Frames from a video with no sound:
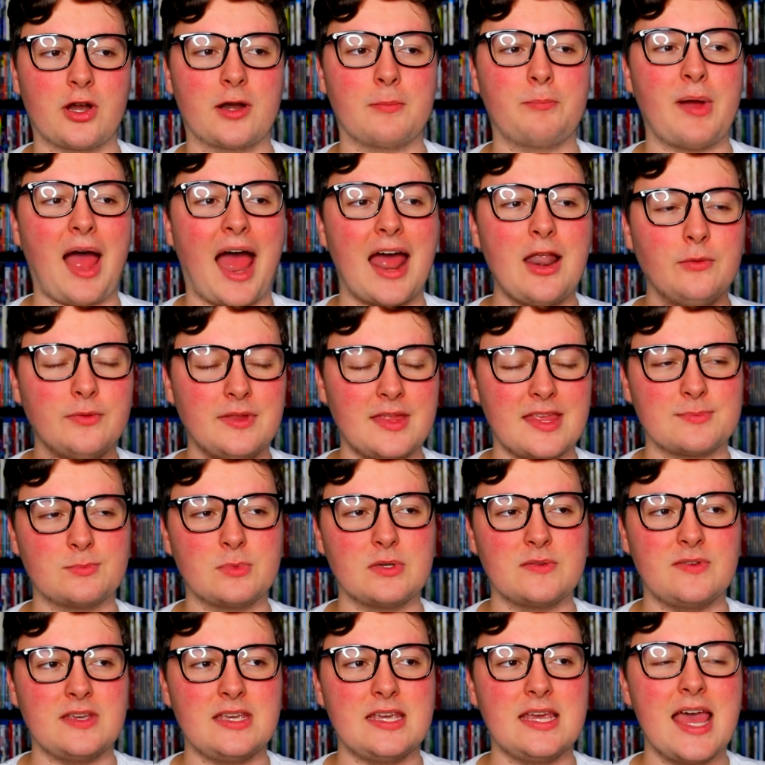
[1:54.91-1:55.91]
but I don't think this
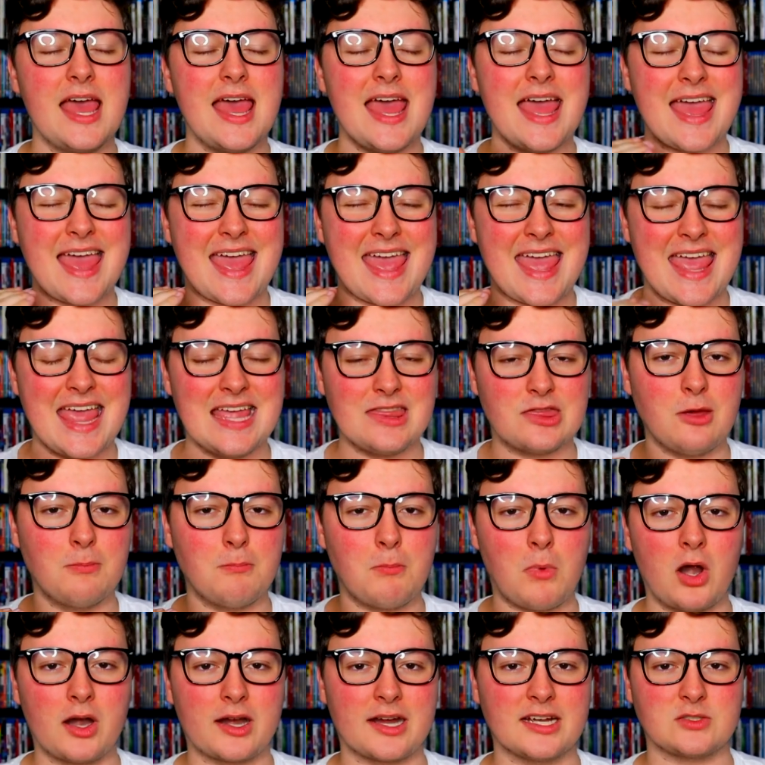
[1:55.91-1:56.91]
movie hit the
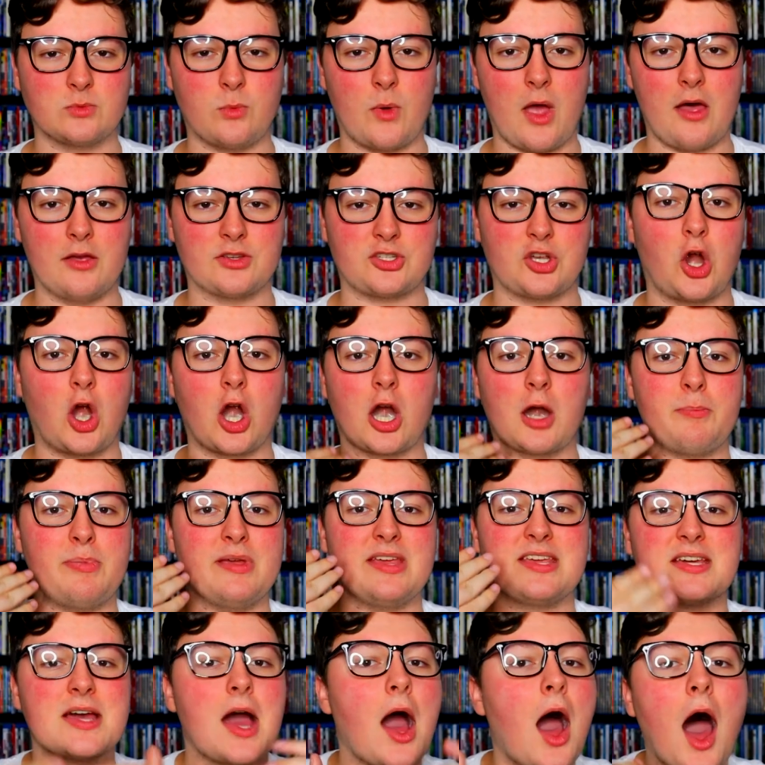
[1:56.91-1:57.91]
mark as well as her
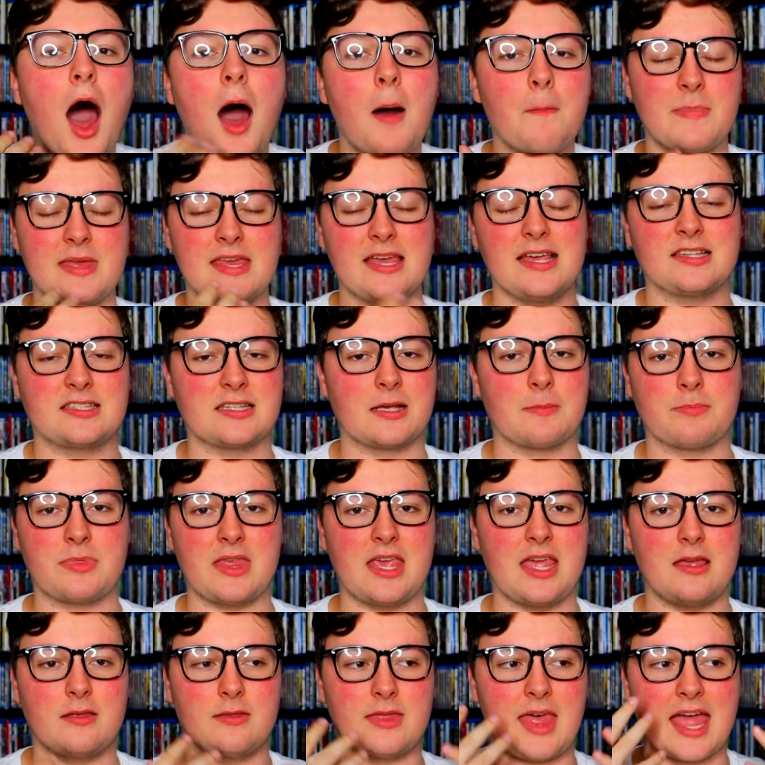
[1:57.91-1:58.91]
becoming
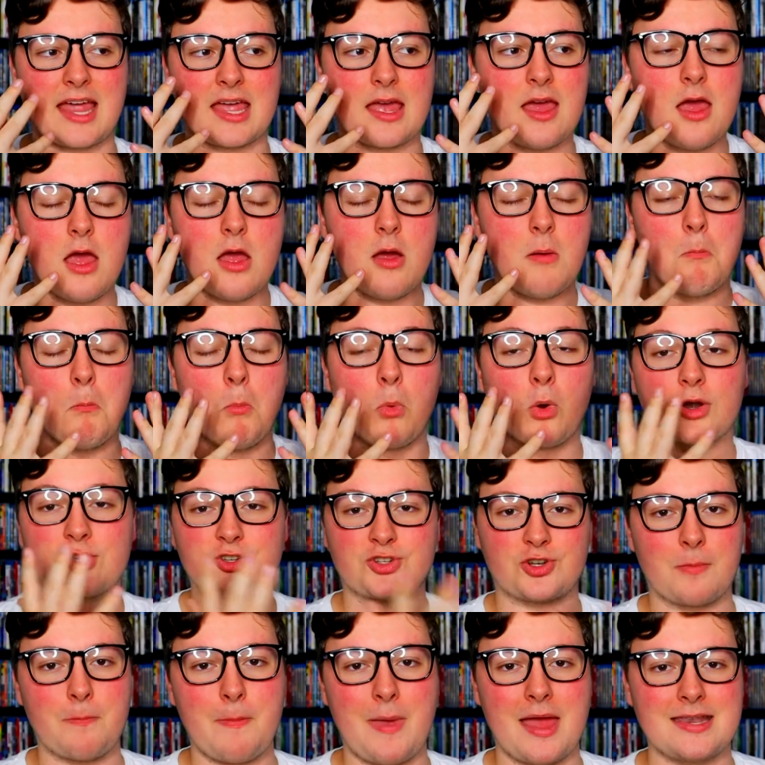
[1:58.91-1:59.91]
something, like, more
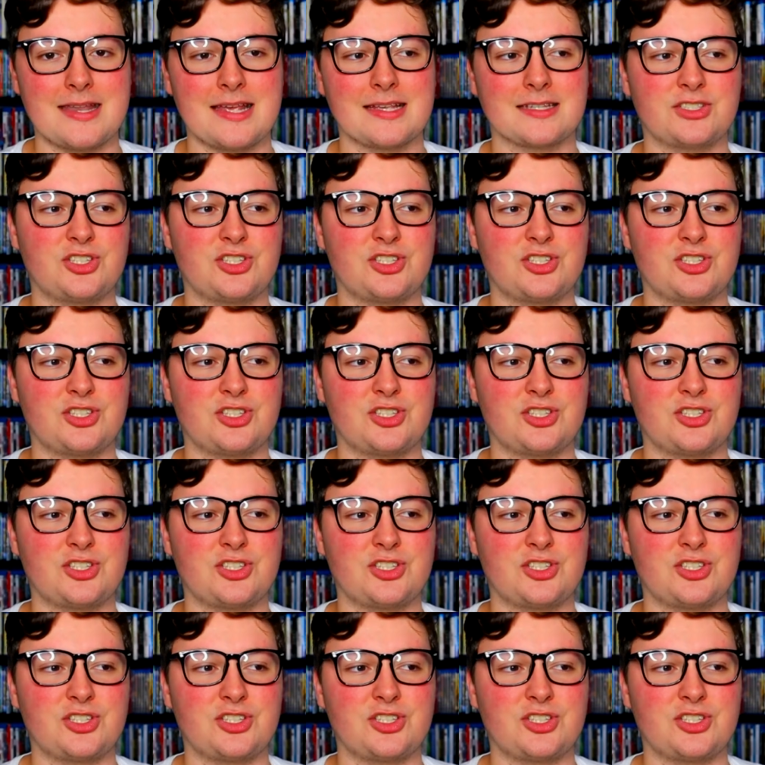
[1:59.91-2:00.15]
tremendous.